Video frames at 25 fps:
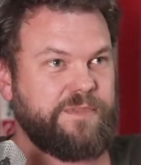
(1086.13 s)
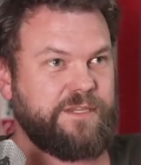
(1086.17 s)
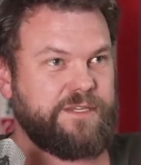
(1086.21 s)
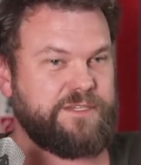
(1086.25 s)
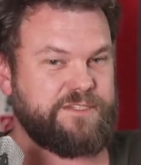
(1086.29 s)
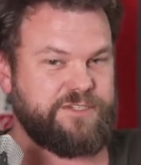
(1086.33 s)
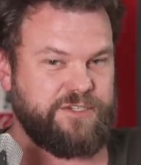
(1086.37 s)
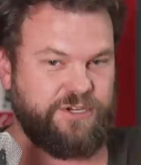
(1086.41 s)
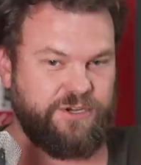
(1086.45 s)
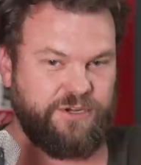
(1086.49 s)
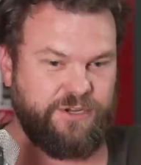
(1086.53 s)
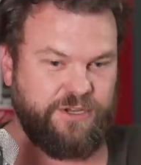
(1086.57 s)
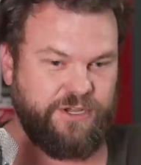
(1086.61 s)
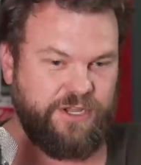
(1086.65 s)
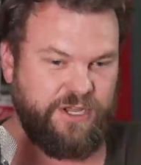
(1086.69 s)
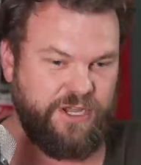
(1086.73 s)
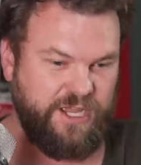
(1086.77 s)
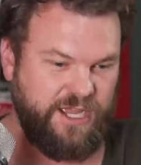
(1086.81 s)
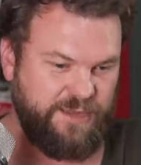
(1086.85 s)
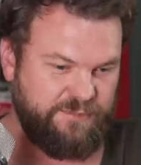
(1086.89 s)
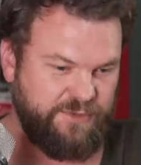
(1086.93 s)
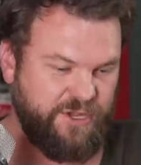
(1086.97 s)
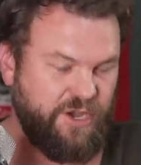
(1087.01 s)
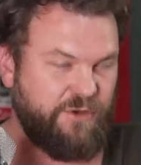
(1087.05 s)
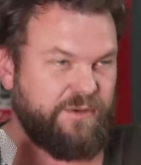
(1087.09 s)
So I'm
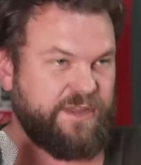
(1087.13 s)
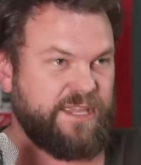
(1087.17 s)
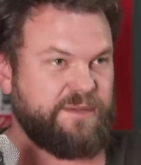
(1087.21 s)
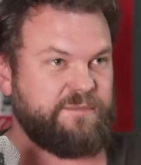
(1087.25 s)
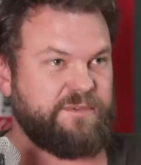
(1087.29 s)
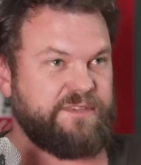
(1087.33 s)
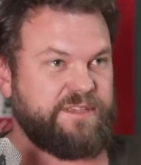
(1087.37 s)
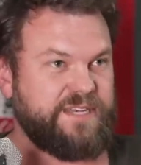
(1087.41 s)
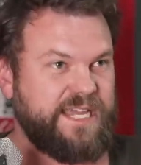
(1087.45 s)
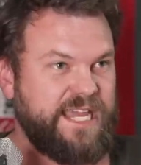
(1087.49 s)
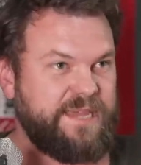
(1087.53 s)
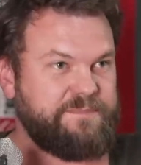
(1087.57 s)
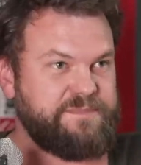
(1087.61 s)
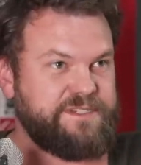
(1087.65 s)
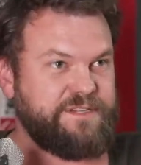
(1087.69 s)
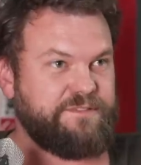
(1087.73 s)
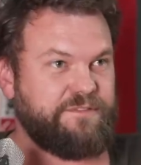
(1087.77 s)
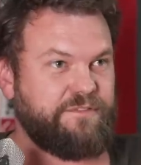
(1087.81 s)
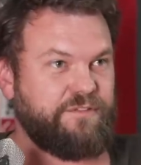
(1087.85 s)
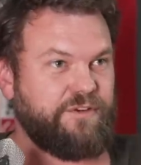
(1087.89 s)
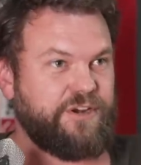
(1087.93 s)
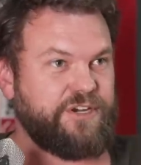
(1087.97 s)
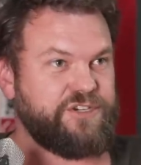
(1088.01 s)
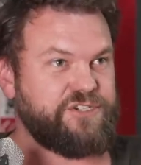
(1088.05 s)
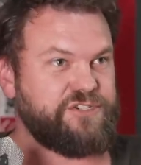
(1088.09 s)
going in with an empty
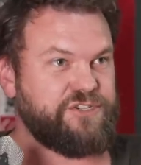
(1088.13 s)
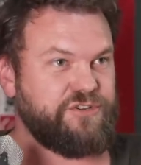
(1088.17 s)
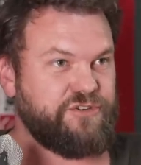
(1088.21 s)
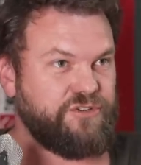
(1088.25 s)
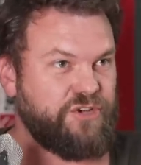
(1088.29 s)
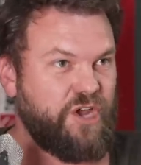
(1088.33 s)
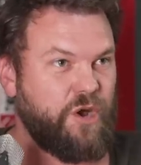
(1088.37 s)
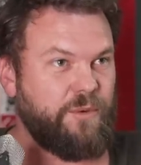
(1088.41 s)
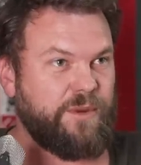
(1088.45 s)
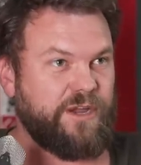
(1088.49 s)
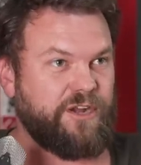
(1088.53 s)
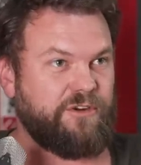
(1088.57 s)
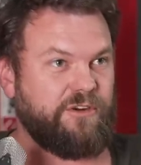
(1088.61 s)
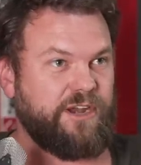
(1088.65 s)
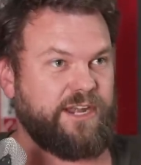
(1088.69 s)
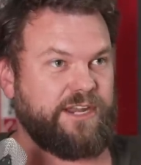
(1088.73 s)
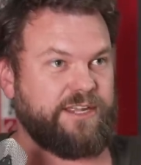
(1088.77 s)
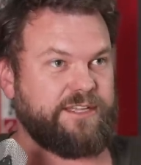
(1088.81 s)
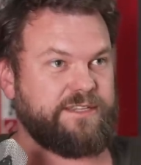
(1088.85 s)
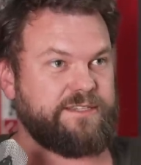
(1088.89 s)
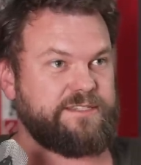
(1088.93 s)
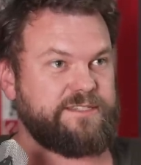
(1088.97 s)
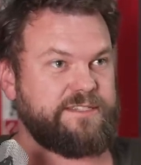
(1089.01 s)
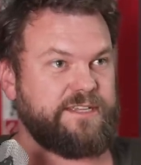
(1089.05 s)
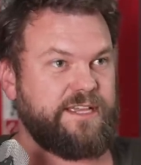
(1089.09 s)
fridge, no
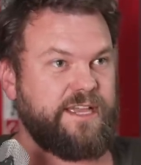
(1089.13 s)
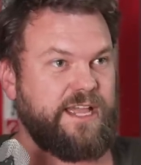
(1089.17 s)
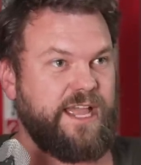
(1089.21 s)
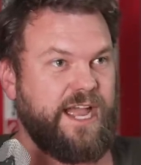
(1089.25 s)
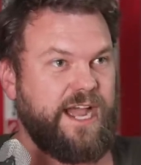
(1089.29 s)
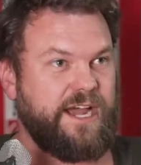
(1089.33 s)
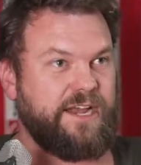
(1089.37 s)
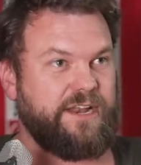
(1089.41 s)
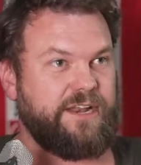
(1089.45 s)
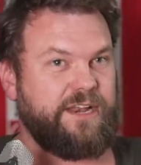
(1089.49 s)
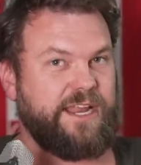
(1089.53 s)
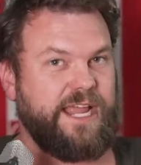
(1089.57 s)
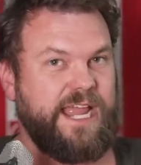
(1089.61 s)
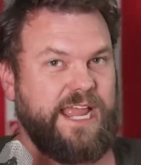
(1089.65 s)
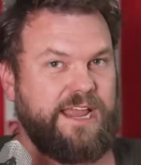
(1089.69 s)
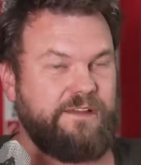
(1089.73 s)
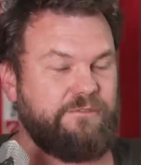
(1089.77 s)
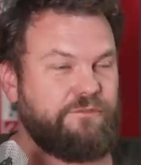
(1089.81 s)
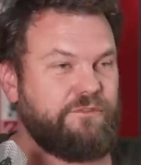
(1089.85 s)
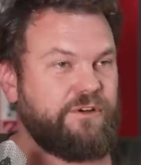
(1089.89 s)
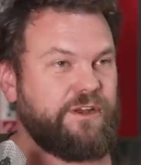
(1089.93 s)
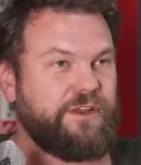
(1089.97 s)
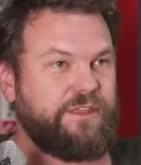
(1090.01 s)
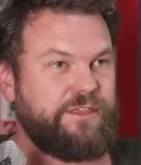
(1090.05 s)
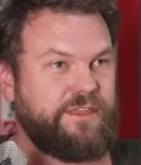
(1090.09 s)
ingredients. And
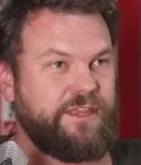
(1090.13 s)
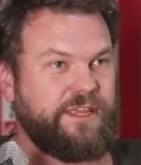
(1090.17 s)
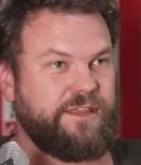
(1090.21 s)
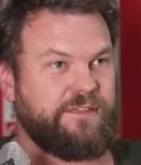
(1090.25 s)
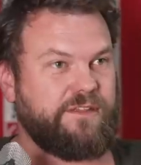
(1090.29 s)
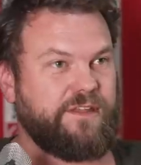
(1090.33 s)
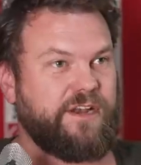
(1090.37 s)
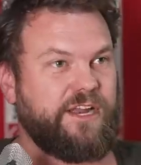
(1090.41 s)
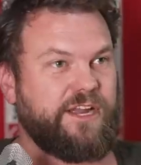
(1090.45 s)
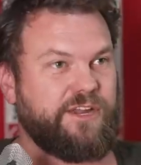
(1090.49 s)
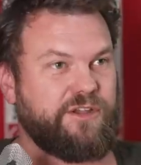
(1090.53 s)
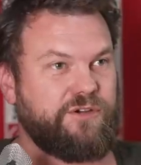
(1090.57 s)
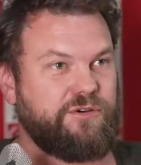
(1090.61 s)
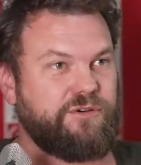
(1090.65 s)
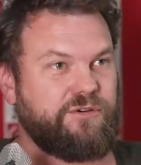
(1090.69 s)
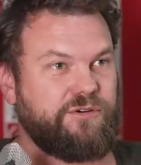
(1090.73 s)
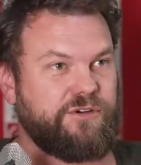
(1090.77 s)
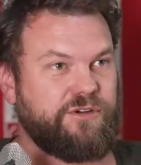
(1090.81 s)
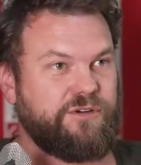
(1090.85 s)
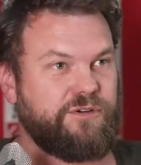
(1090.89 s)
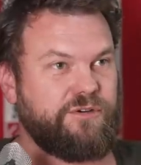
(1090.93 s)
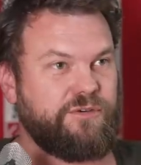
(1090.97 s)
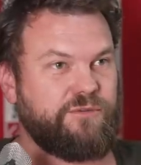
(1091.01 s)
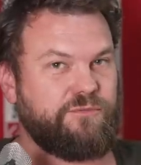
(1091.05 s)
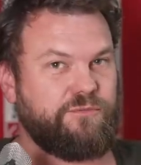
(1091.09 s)
everything that I
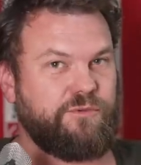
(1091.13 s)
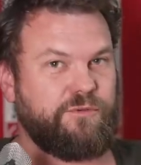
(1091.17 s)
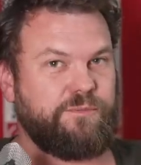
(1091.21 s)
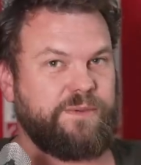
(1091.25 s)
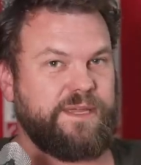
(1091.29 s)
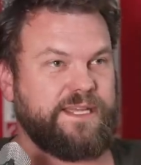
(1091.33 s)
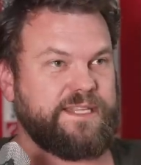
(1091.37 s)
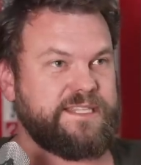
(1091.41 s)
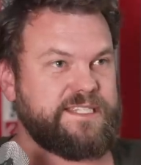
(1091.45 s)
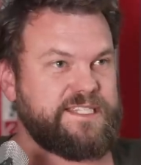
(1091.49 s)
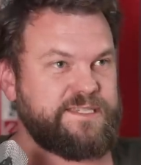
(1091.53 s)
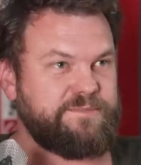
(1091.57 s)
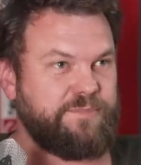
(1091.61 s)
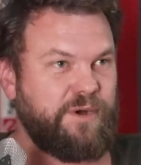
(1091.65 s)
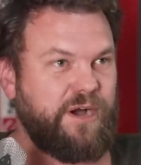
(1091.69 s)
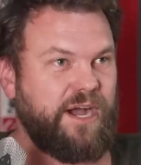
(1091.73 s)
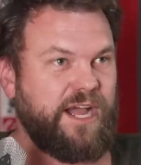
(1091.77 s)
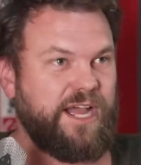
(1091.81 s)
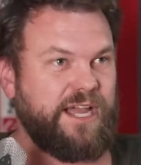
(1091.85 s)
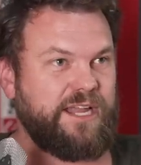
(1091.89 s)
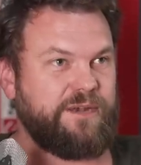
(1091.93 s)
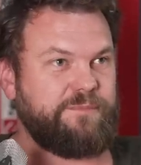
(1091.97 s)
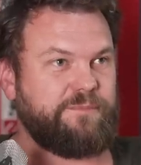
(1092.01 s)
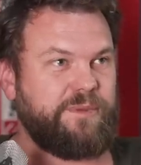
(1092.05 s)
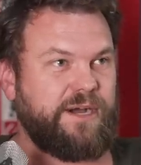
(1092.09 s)
cook will be
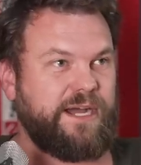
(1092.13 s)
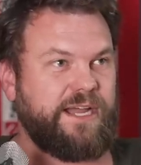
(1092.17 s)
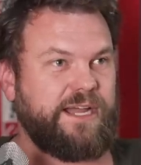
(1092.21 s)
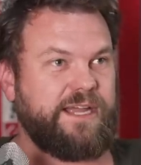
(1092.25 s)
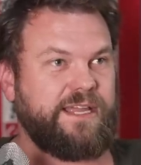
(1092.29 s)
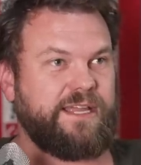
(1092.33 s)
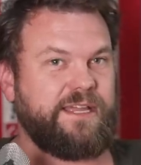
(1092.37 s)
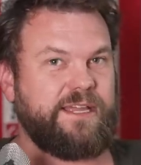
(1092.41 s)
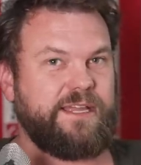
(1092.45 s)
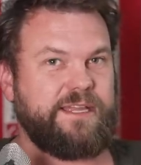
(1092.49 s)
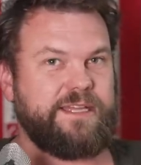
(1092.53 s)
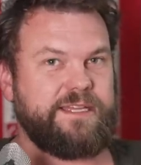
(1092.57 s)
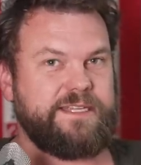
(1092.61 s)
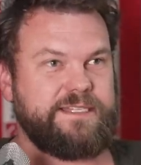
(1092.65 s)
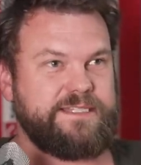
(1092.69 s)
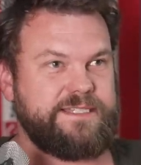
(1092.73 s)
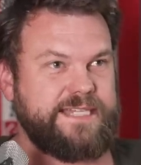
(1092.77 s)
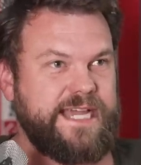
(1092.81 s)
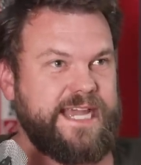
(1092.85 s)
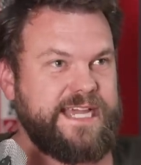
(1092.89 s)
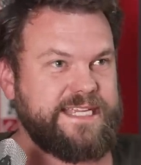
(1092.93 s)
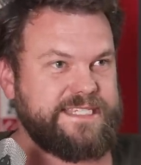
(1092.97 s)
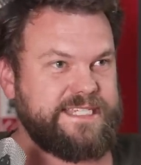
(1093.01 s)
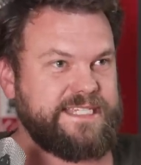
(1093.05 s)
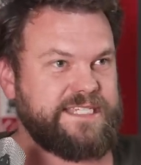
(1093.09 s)
inspired by
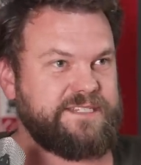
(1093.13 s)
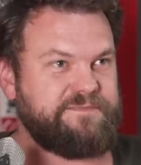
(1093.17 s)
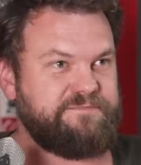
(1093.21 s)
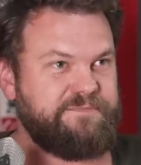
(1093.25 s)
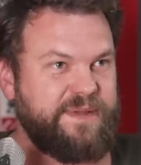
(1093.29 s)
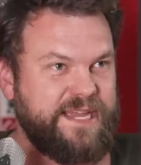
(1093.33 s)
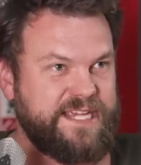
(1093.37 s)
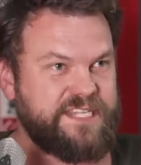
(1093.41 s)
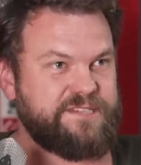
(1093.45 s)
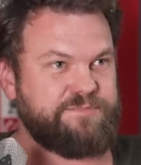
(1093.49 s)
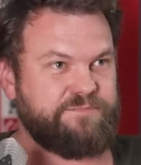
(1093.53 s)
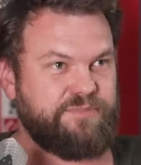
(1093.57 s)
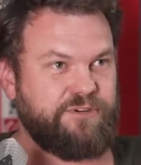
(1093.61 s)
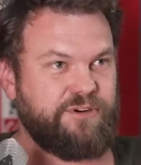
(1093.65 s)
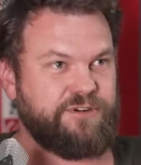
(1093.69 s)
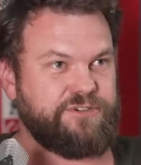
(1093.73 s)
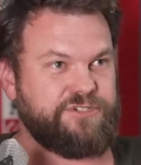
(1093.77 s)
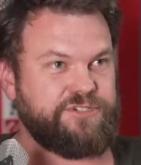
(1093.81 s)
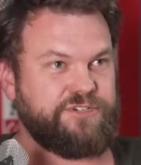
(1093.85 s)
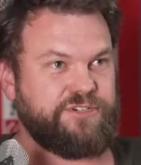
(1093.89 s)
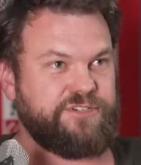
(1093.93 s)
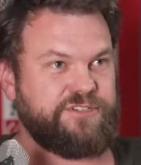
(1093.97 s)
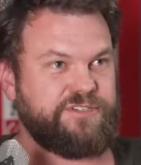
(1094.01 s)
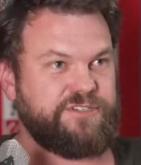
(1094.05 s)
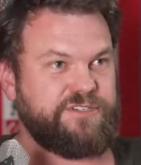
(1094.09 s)
Tassie's best
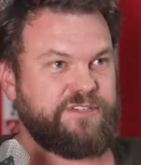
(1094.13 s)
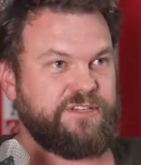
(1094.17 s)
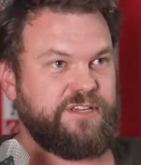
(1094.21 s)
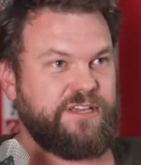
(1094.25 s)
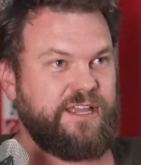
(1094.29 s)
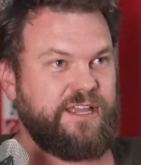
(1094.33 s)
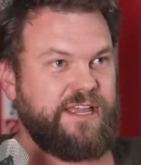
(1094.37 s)
produce.